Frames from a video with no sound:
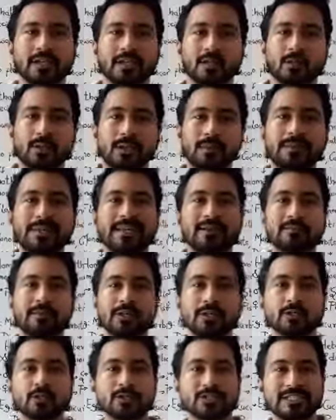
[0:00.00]
we'll be able
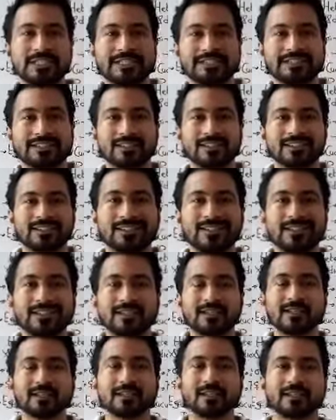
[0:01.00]
to see the
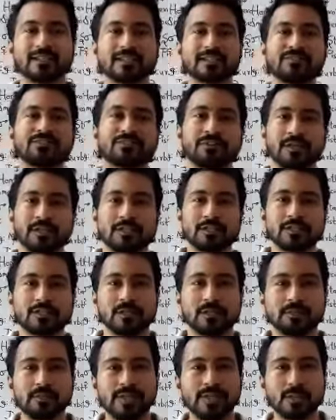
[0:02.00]
clear-cut difference
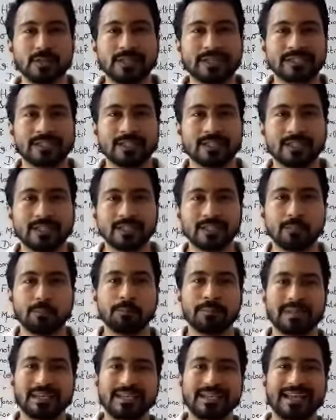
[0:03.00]
between the
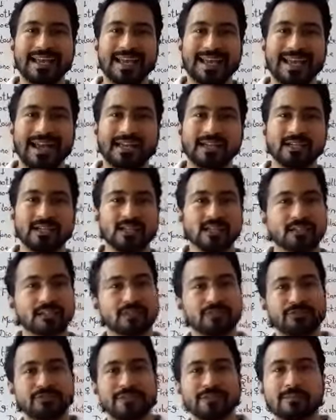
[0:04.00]
male and the
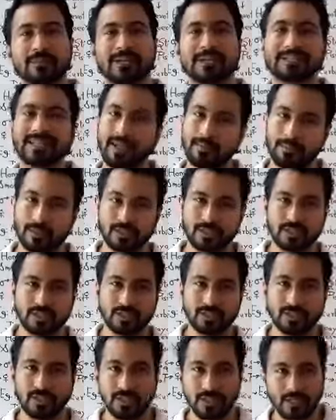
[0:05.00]
female
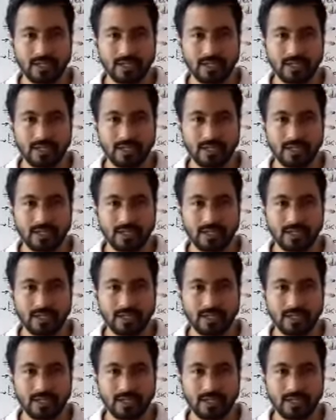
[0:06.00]
gametes.